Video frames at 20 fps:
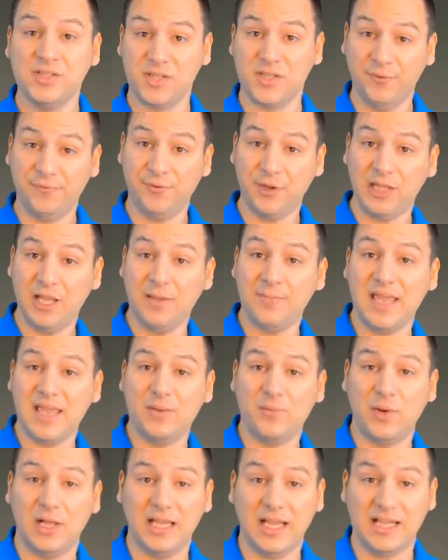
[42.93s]
So follow
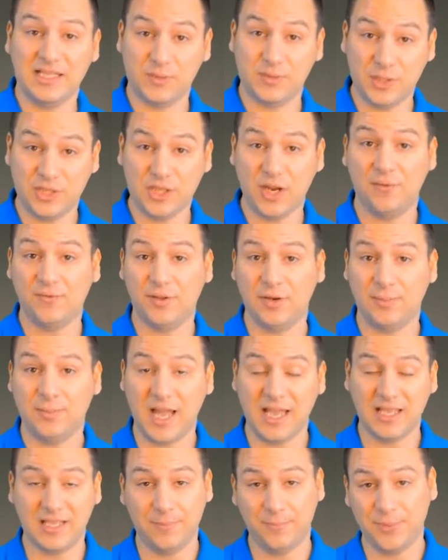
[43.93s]
me while I switch over to
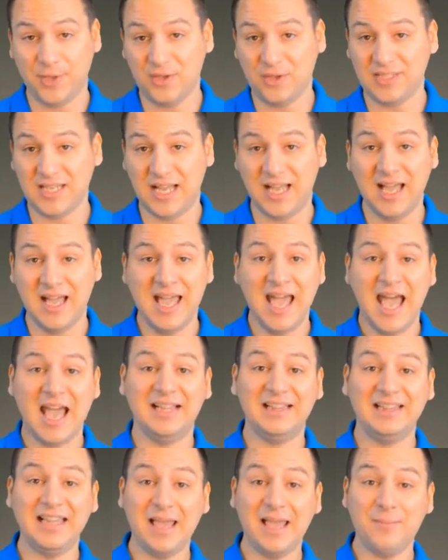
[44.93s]
my computer
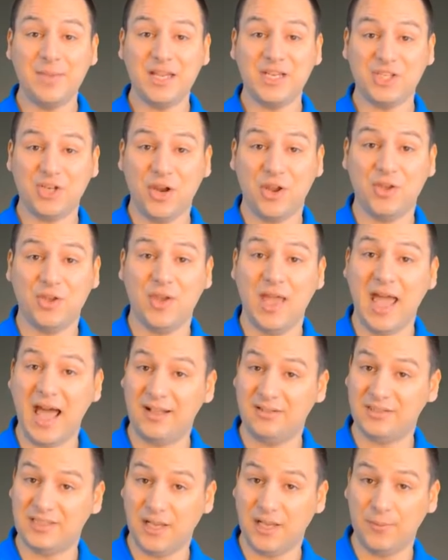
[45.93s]
and let me show you
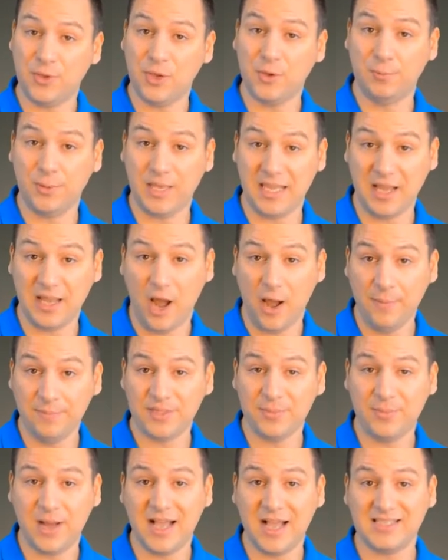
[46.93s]
how Wp
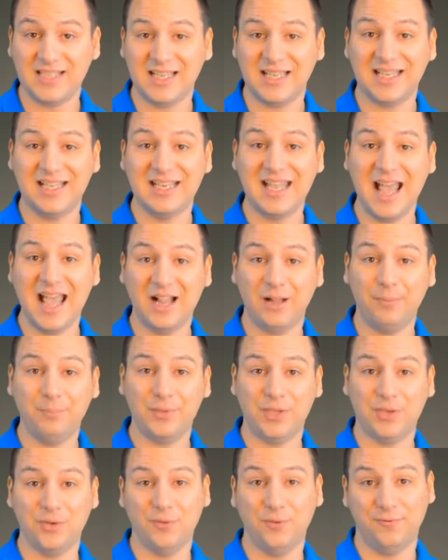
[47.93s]
Optimiser can
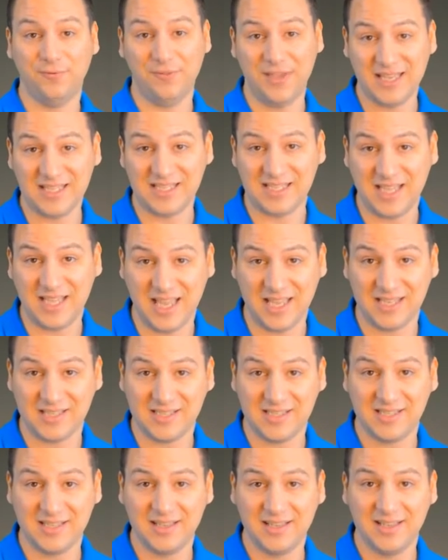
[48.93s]
help you fix
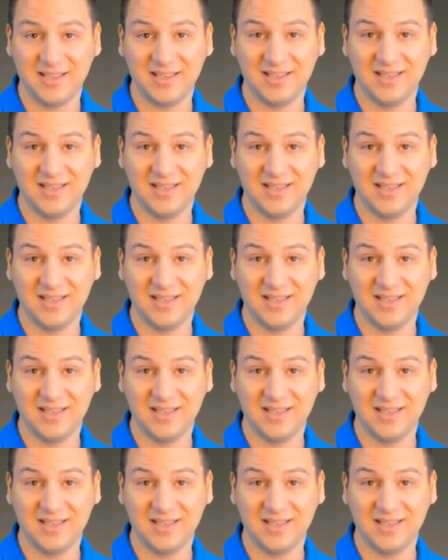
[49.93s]
this.